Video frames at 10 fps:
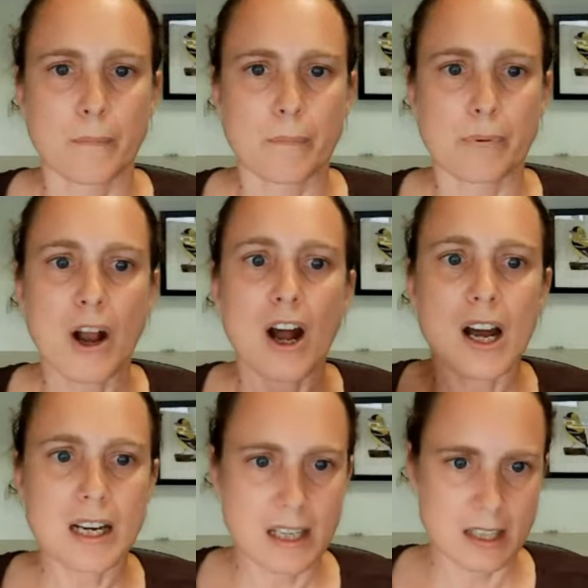
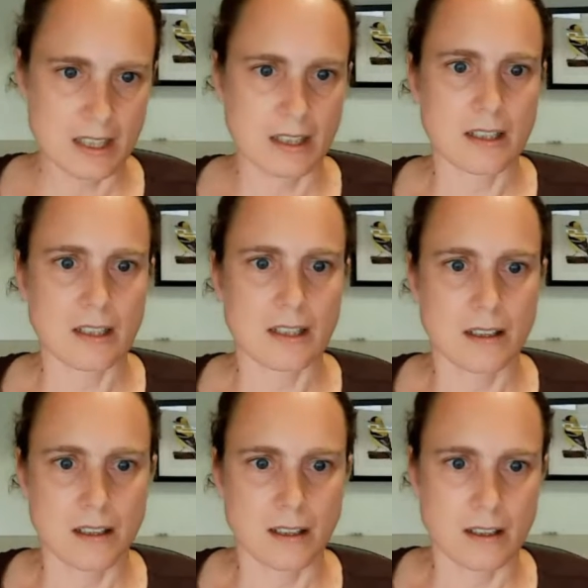broaden
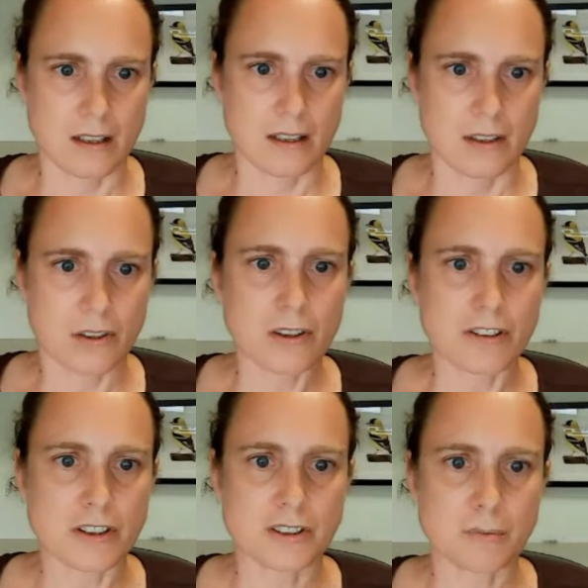the
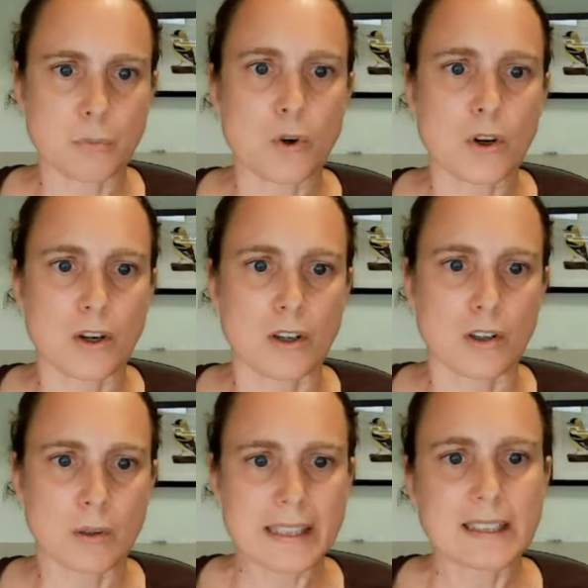universe more
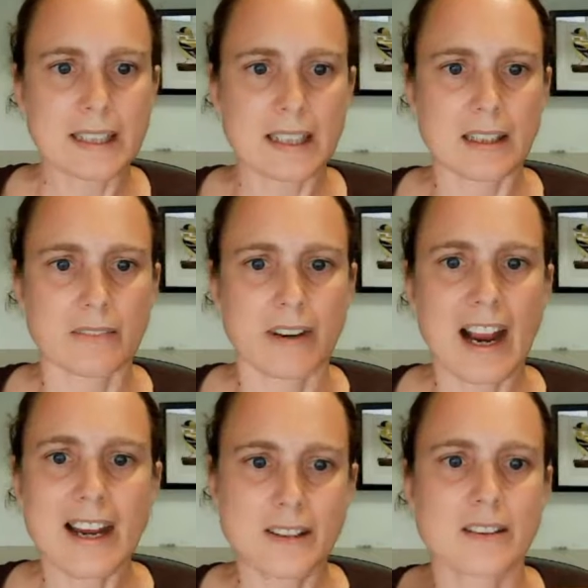quickly
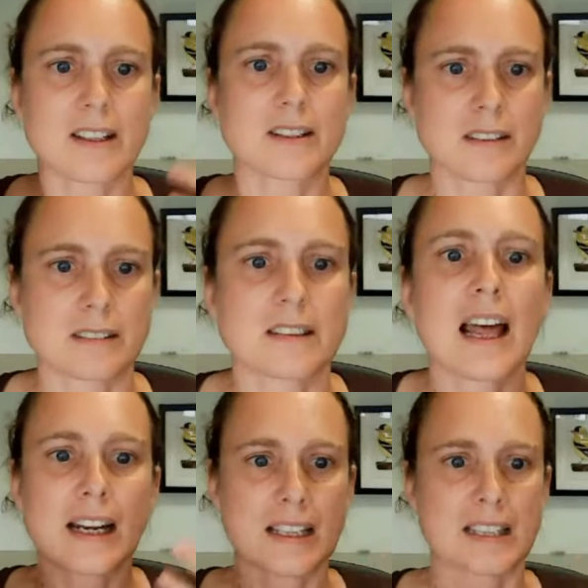rather than just
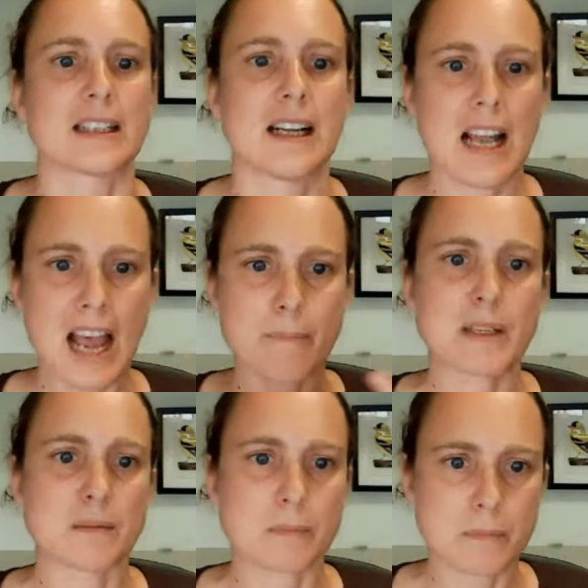letting it
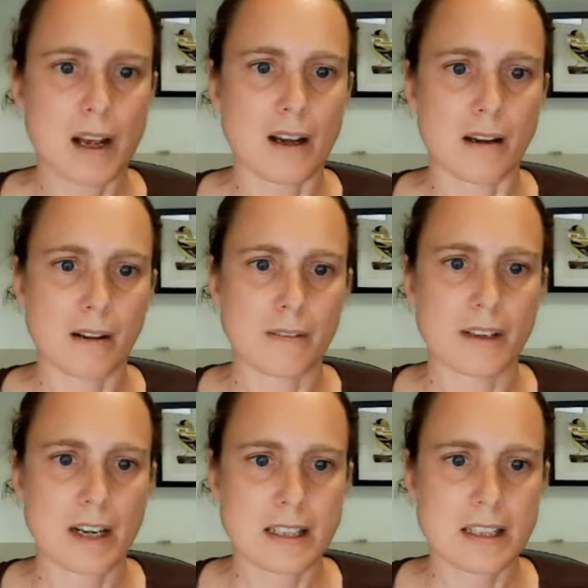happen.
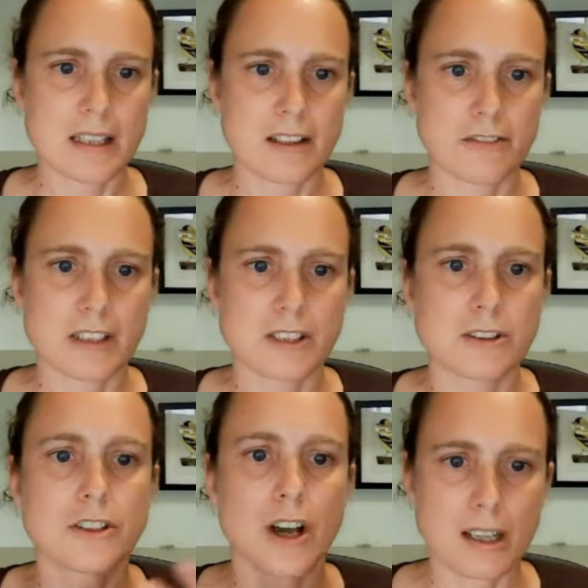And I think if we
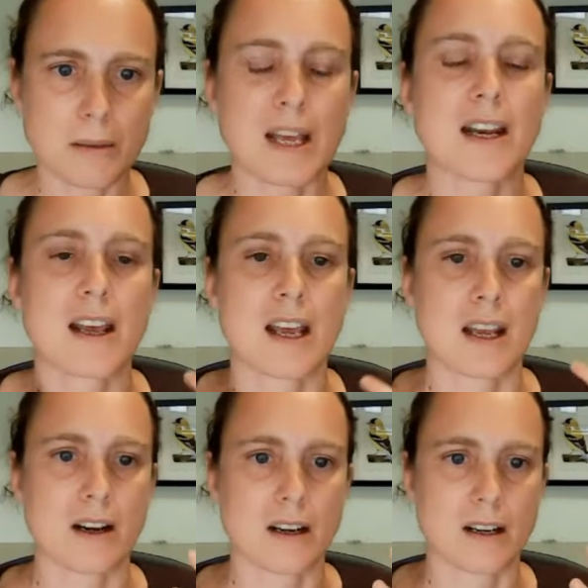do talk about it
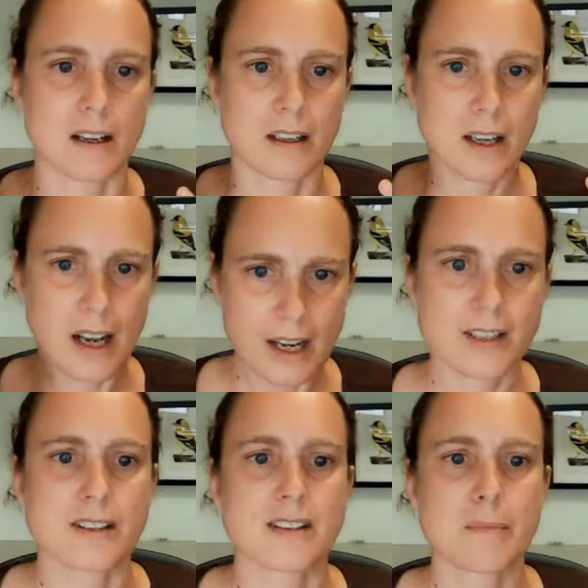and are
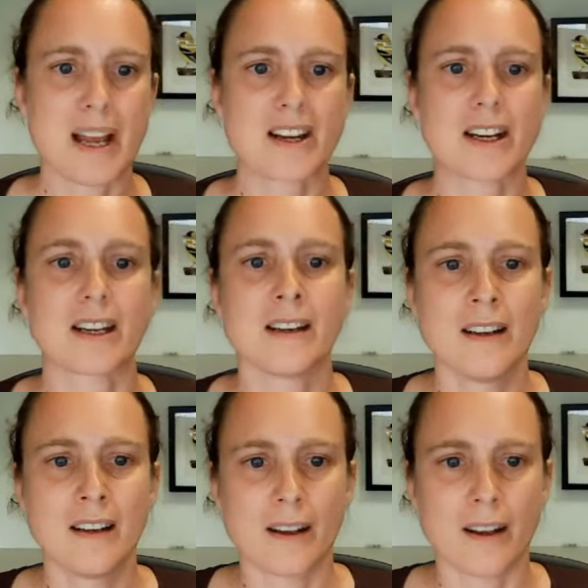conscious about it,
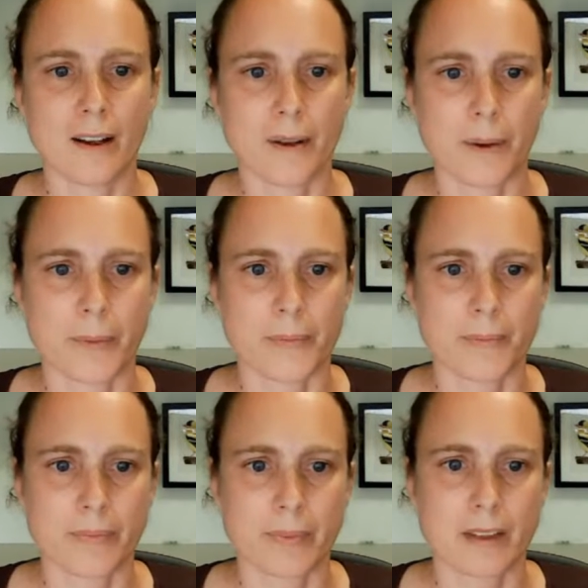
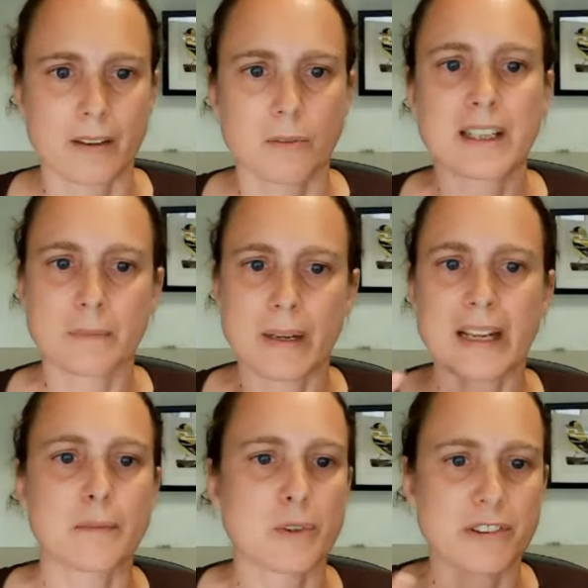we can
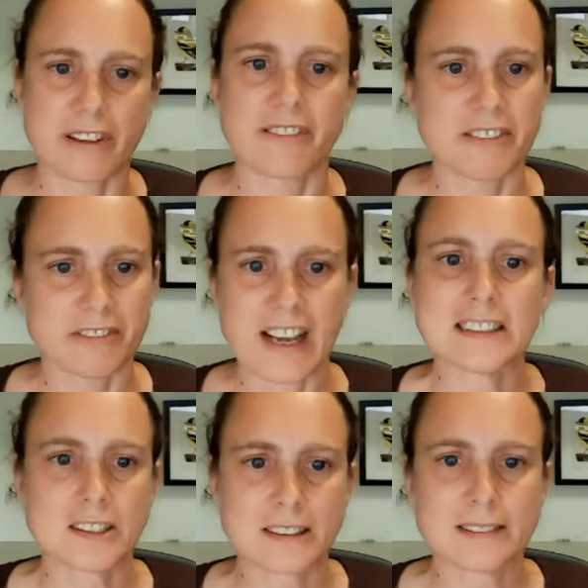make it move even
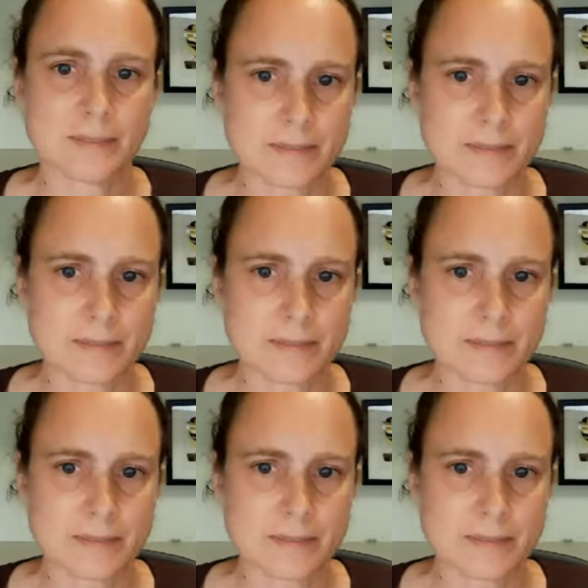faster.